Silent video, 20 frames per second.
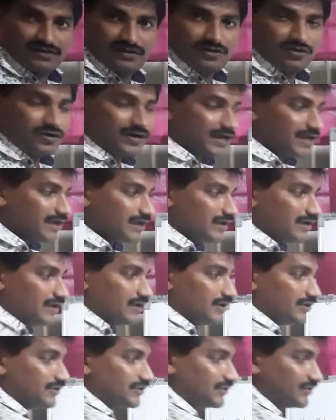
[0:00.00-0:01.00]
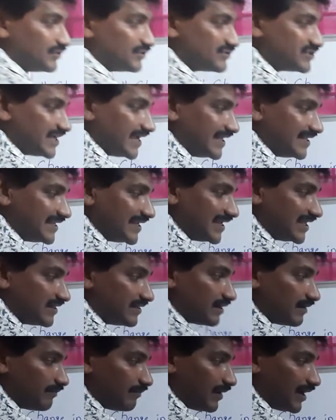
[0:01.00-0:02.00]
Okay, due to changing in
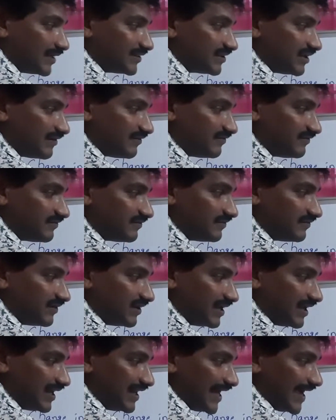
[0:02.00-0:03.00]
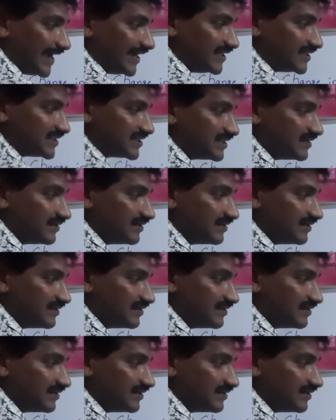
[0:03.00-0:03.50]
the path of light,